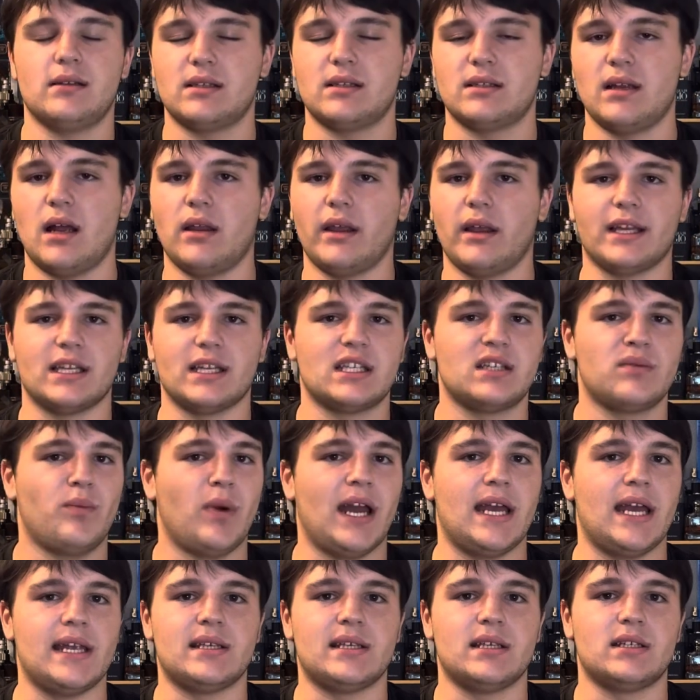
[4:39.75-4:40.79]
It's not like a
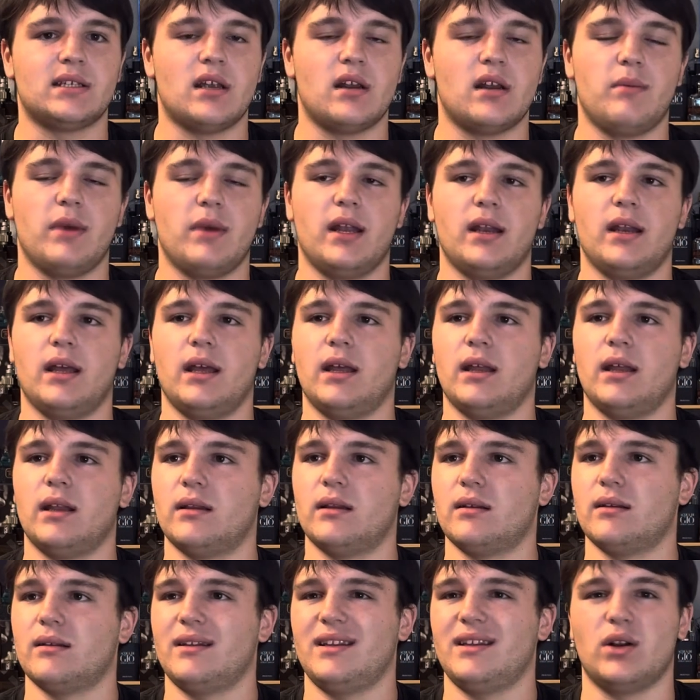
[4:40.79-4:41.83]
spicy cinnamon
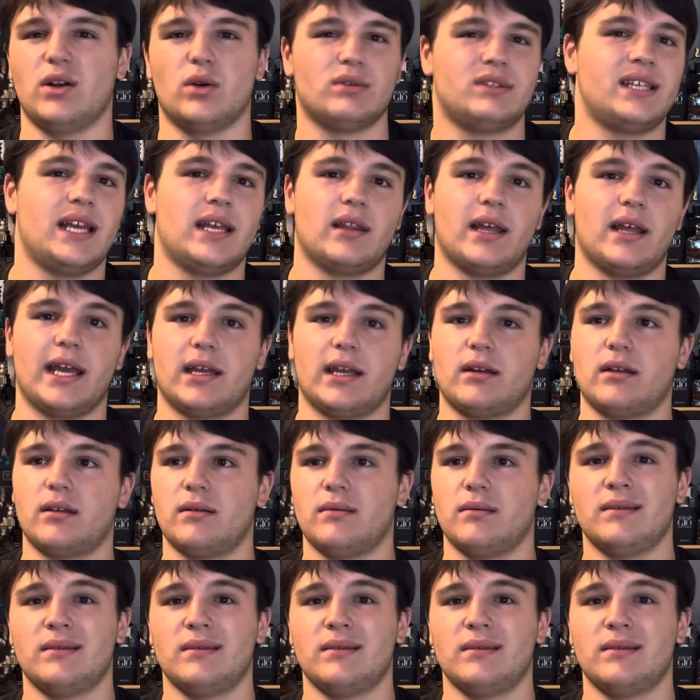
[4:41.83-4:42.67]
in, say like